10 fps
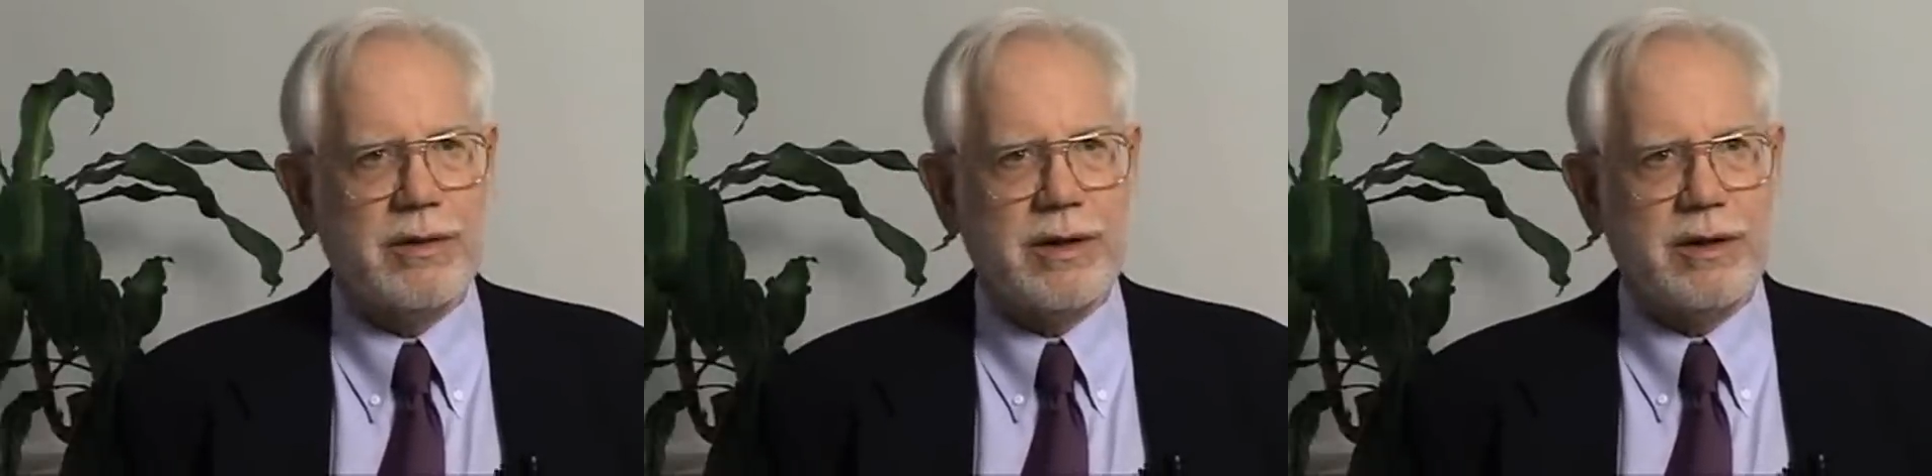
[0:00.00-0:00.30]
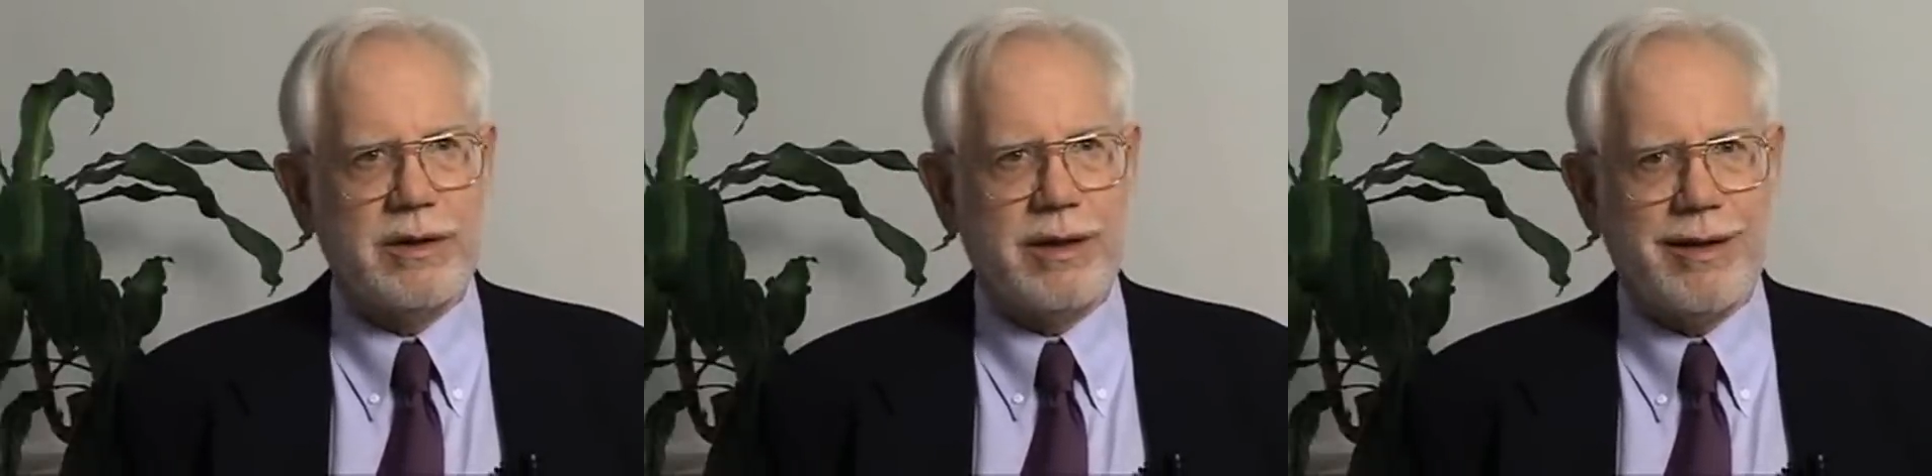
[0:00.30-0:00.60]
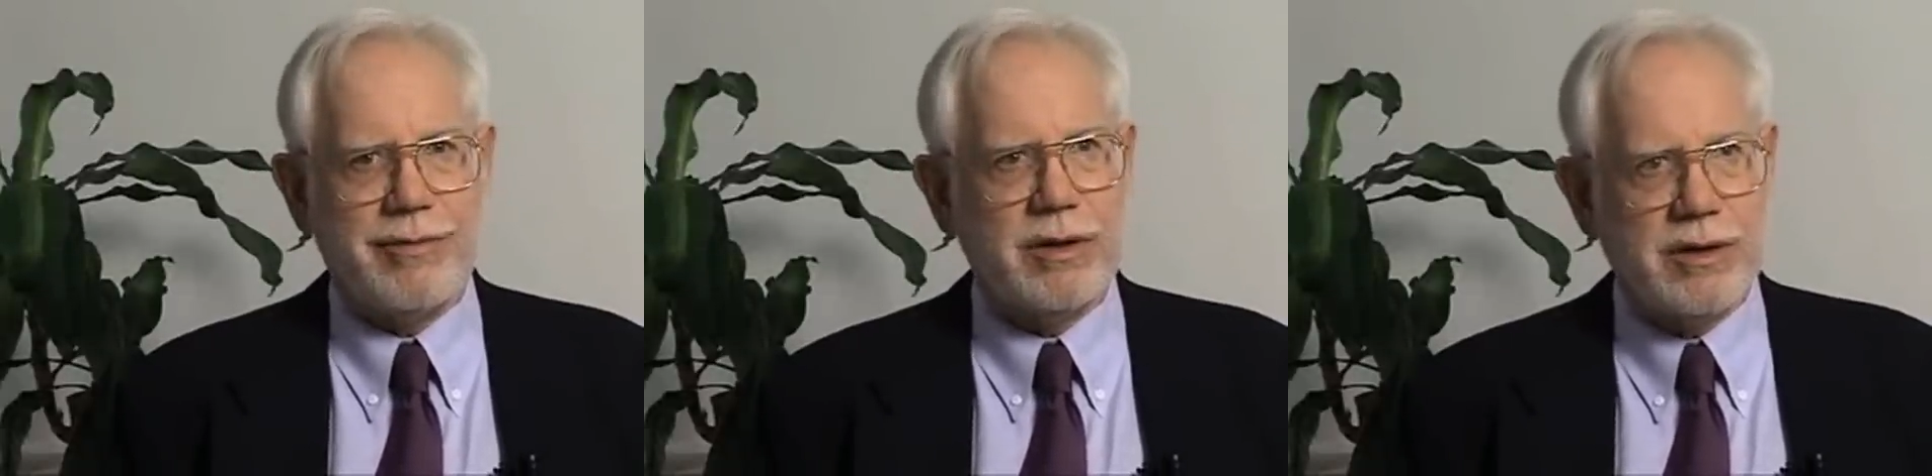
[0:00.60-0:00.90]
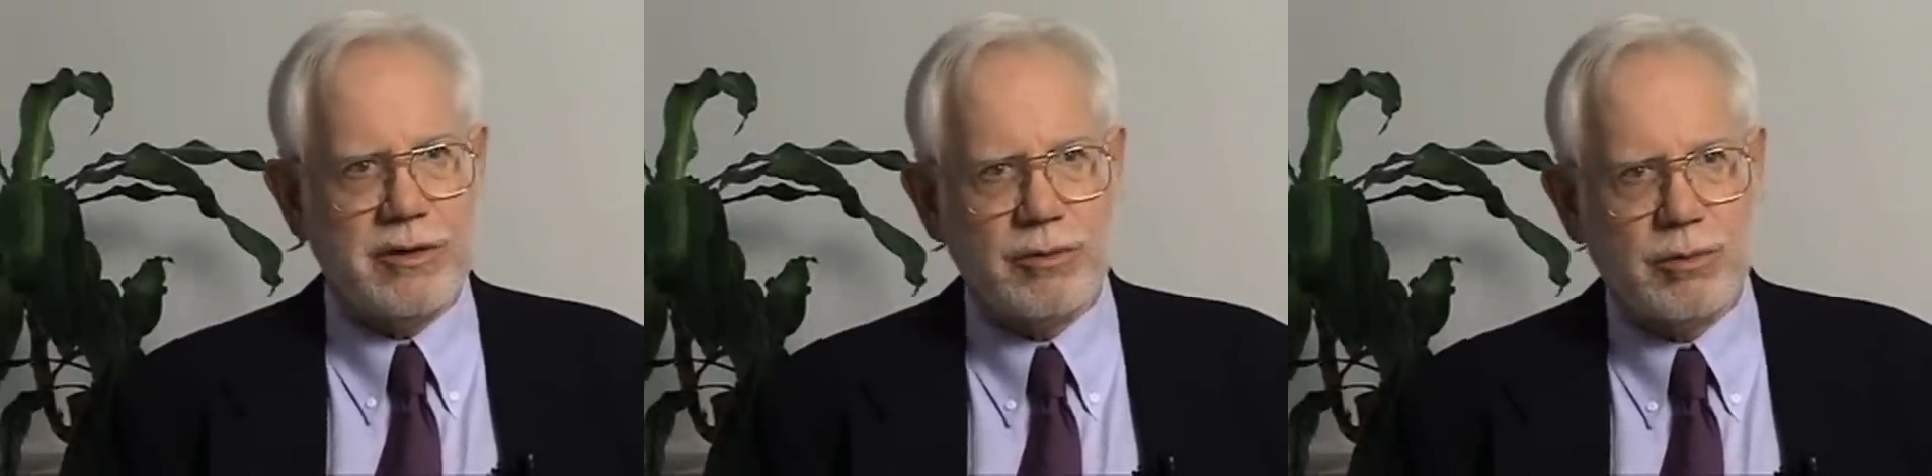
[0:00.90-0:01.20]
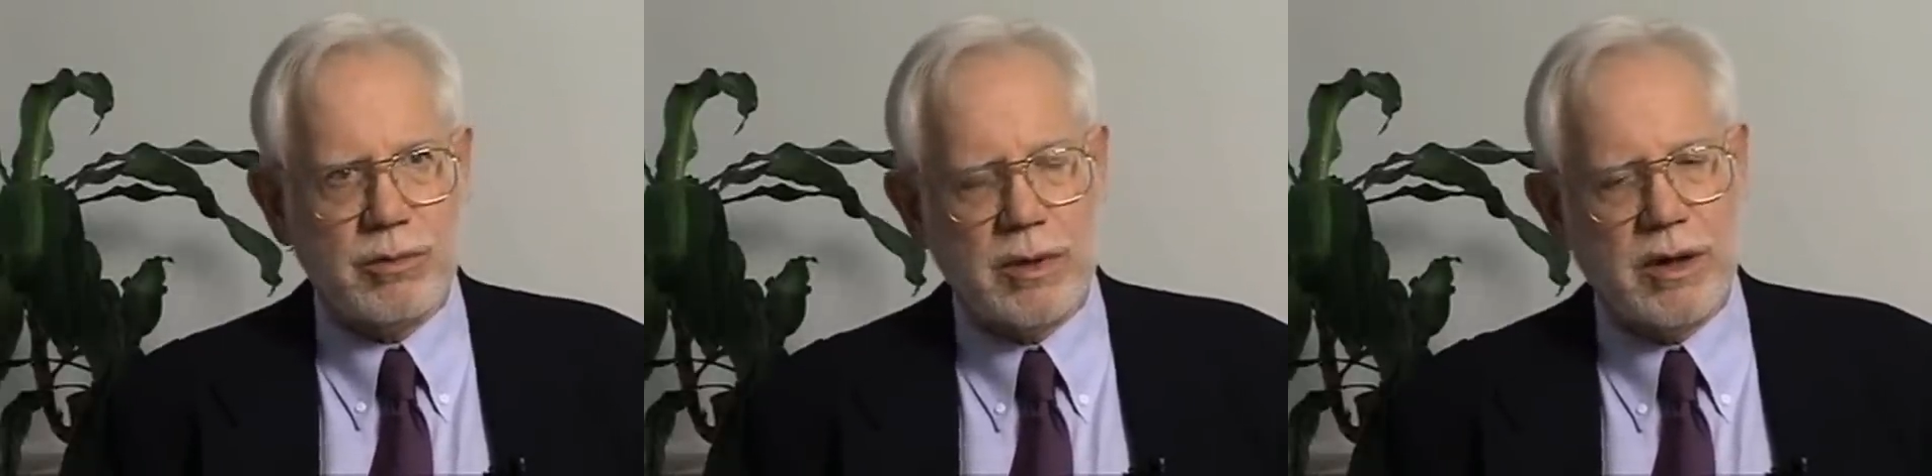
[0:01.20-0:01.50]
They didn't have it in this
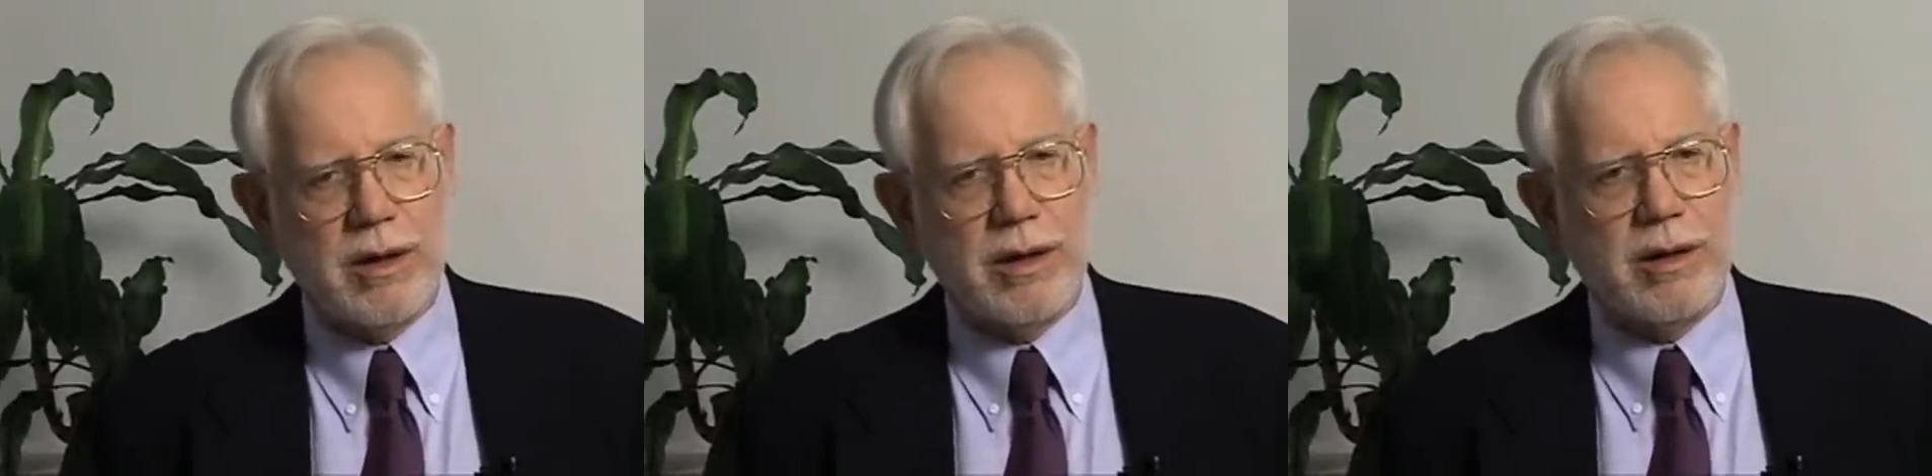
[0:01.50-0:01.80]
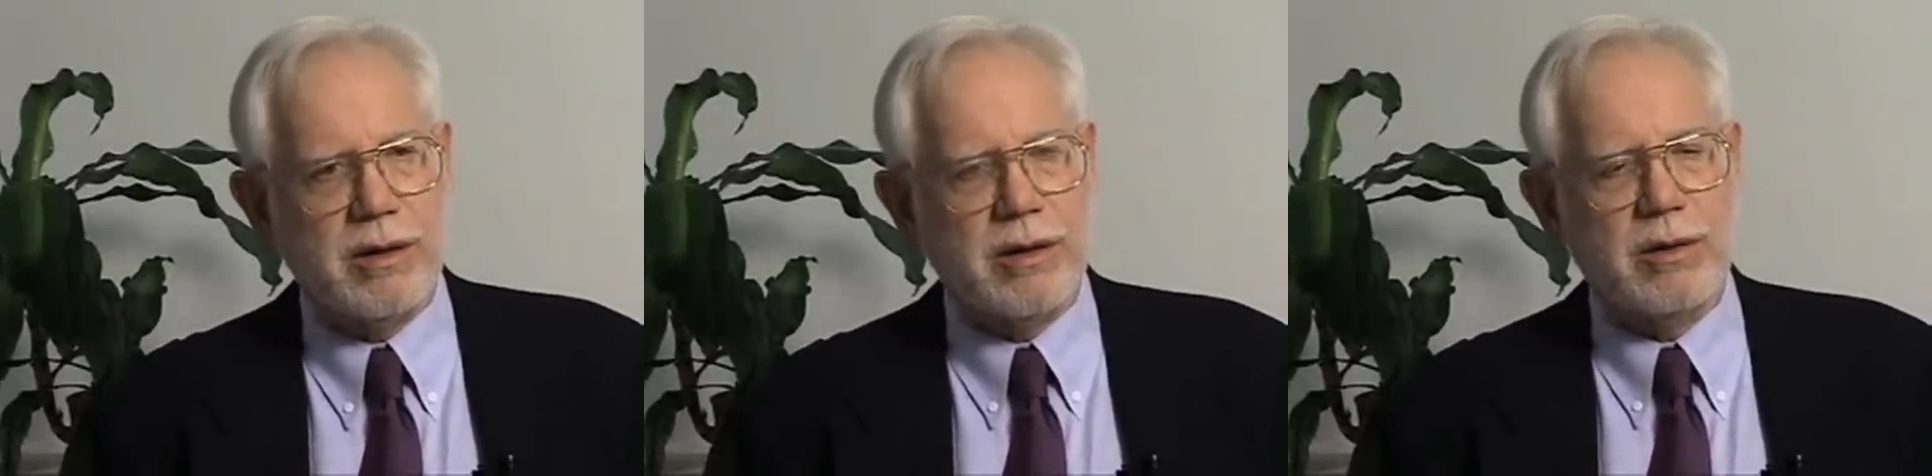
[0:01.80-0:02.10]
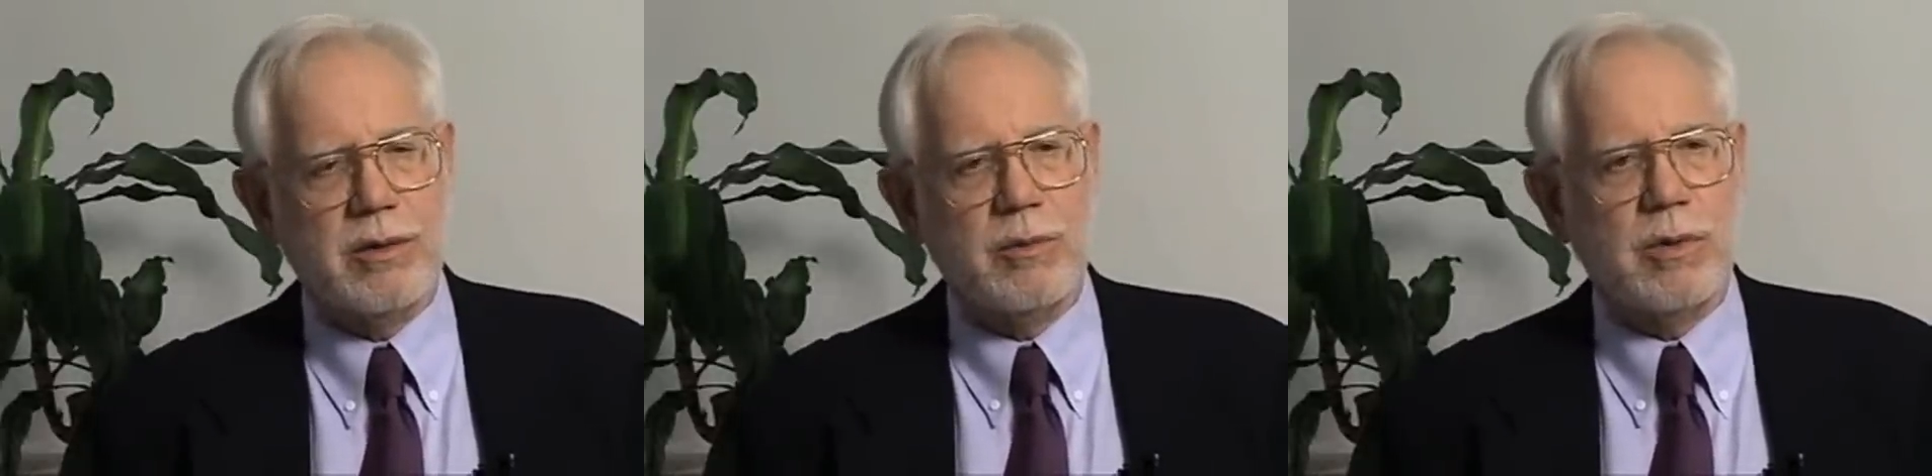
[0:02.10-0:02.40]
uh,